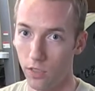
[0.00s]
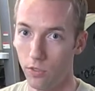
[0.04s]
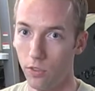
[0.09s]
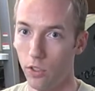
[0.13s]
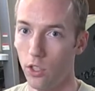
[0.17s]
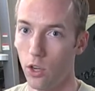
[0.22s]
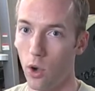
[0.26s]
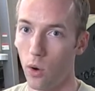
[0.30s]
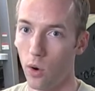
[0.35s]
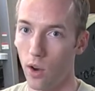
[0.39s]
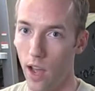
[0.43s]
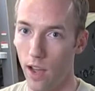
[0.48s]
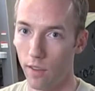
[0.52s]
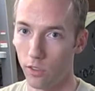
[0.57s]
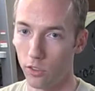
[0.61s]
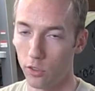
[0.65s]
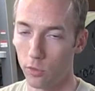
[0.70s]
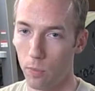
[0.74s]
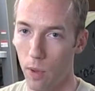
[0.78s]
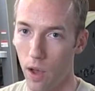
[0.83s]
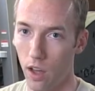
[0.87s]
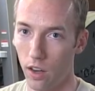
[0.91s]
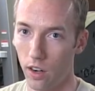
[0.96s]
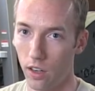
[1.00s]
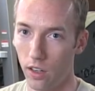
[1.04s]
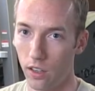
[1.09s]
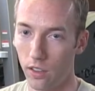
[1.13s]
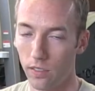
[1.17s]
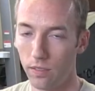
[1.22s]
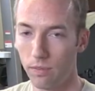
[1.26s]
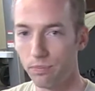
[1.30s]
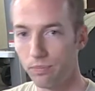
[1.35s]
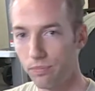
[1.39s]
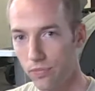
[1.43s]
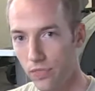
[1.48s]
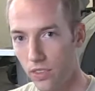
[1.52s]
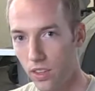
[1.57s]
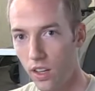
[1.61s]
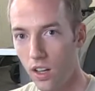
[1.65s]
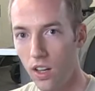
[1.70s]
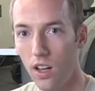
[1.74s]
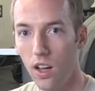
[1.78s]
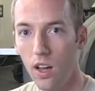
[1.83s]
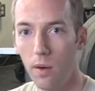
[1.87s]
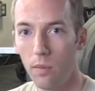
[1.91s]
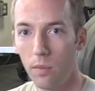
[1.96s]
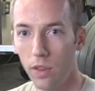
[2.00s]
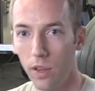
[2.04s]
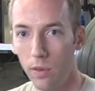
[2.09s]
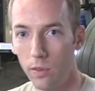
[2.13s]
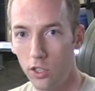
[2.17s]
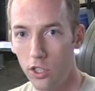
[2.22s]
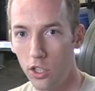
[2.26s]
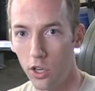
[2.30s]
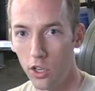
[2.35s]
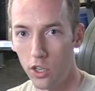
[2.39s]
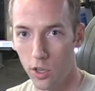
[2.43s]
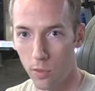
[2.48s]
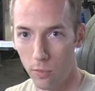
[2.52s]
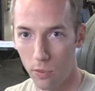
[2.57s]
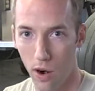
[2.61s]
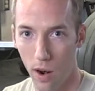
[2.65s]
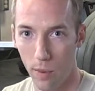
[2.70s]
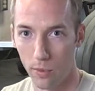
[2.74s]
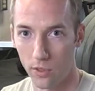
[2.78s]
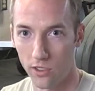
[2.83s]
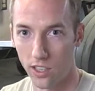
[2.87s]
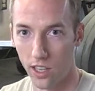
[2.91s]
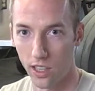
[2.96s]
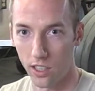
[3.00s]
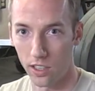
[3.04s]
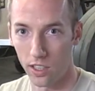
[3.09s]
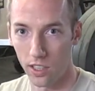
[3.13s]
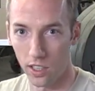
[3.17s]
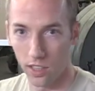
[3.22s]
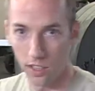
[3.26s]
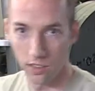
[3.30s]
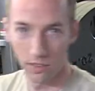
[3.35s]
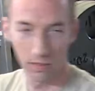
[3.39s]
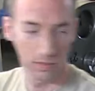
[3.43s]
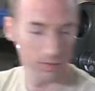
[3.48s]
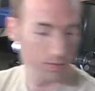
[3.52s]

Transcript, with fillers: if you don't have a spotter. But let me show you the proper technique.